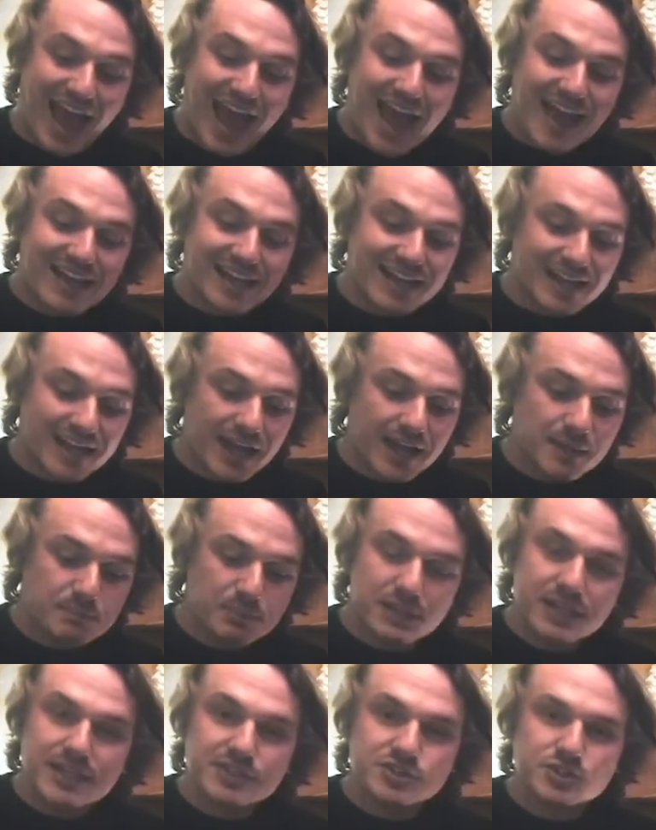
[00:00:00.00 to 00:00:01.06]
"Can I
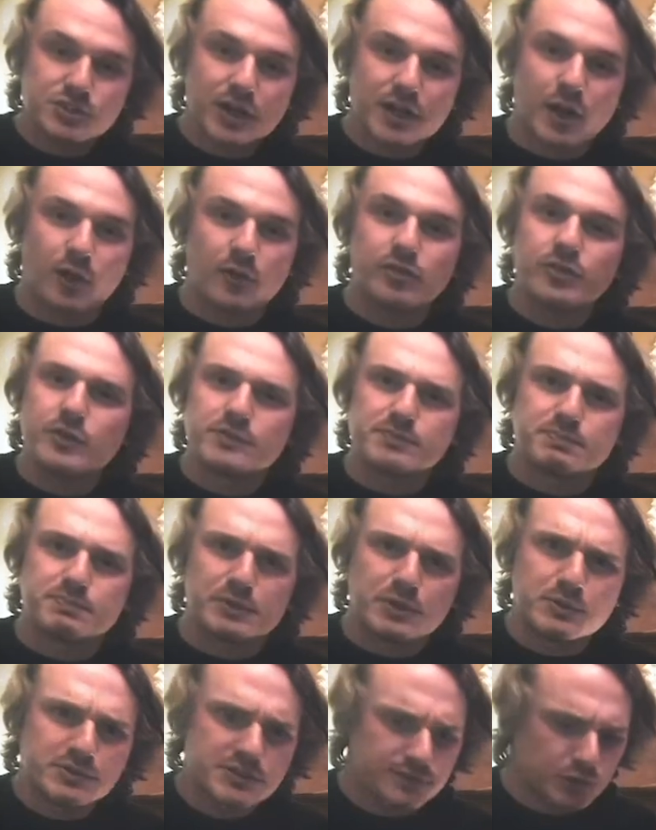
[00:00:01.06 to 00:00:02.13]
please try on those
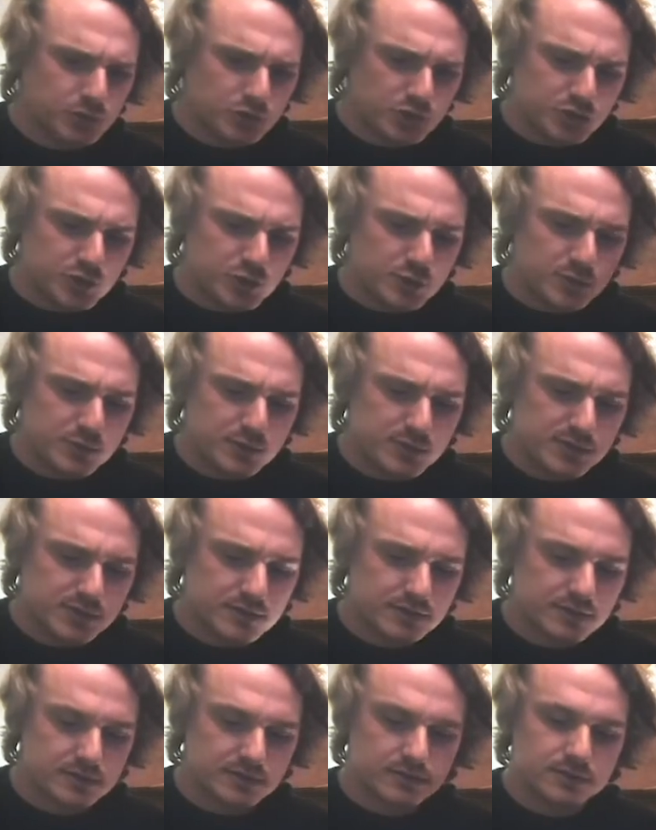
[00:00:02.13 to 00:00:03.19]
beautiful shoes?"
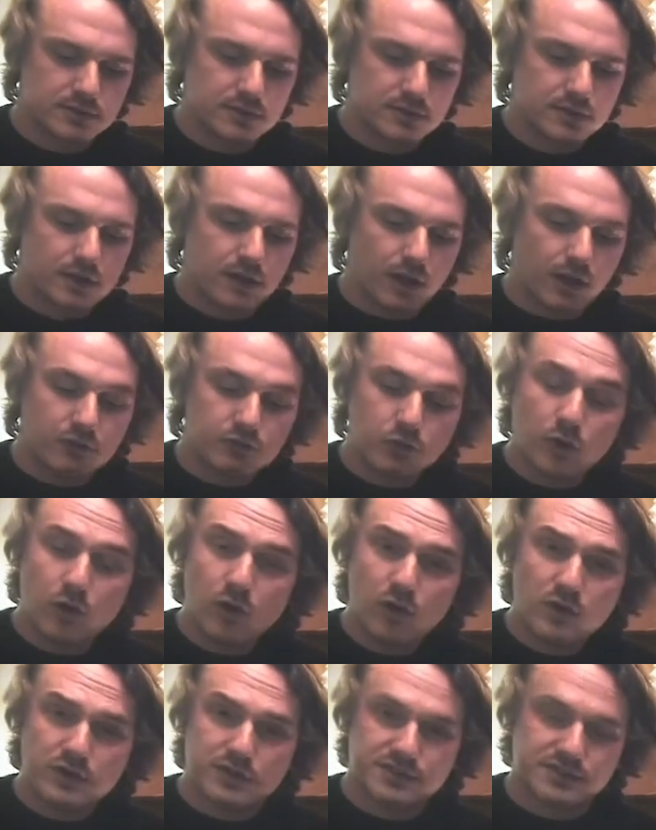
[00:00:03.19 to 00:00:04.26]
"Of
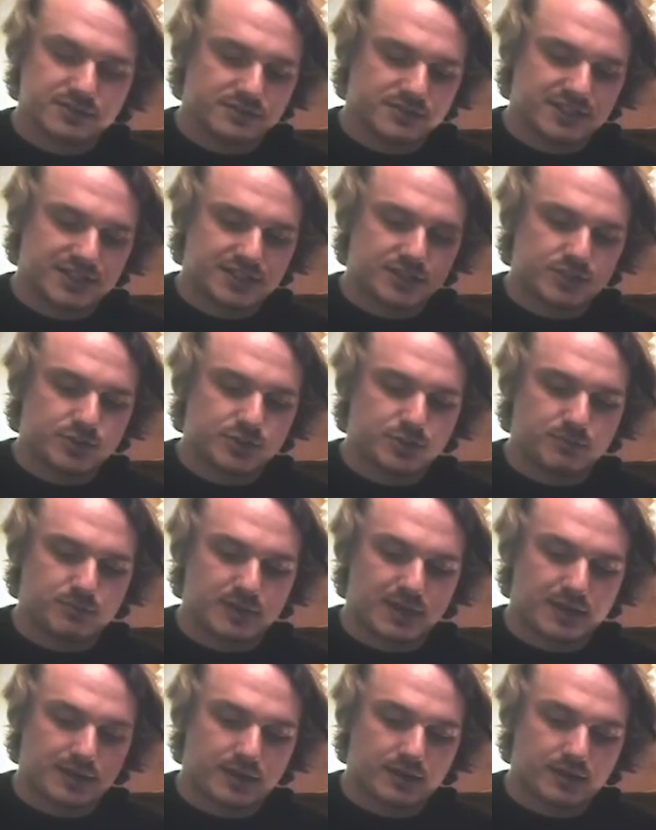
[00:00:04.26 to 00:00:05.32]
course," said the
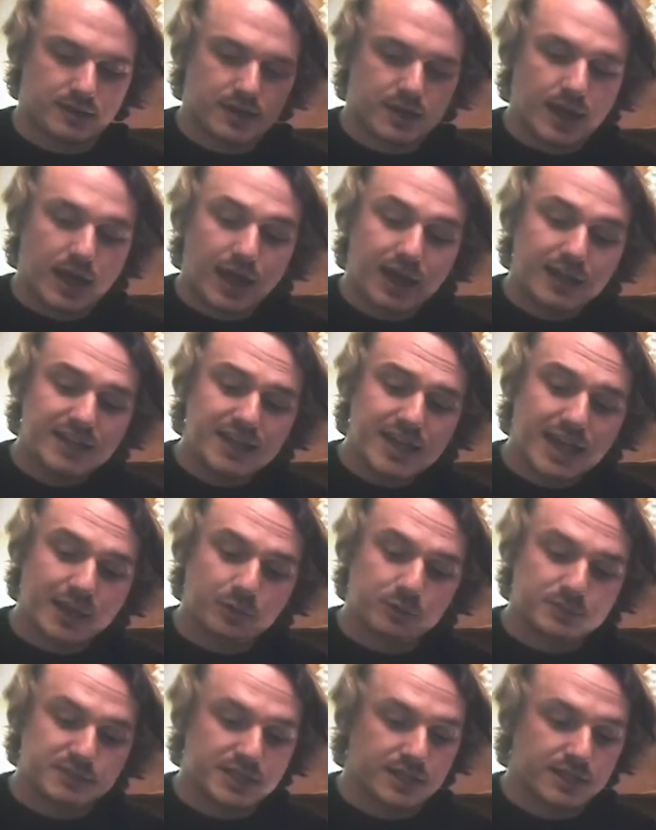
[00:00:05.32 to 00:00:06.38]
shoemaker, and he
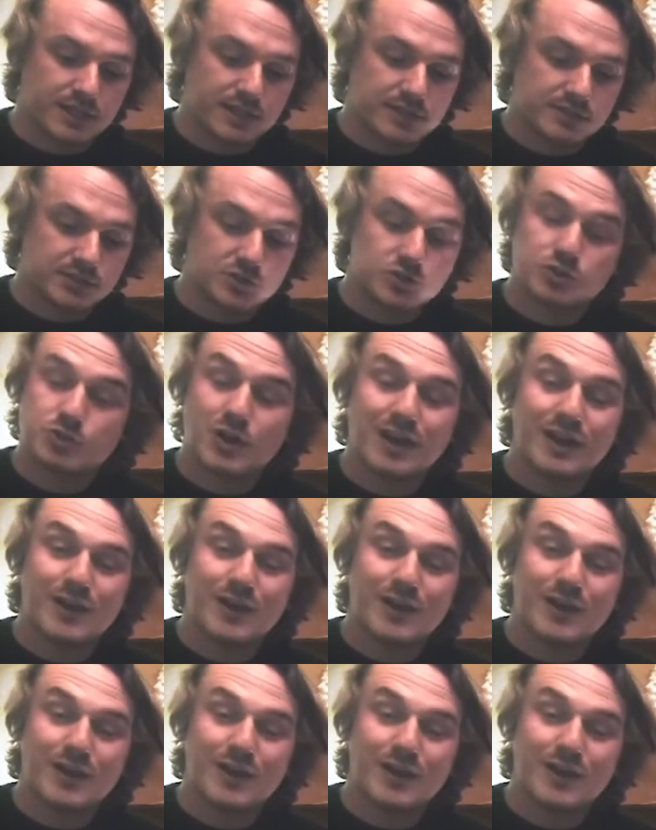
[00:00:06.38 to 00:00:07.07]
helped her to try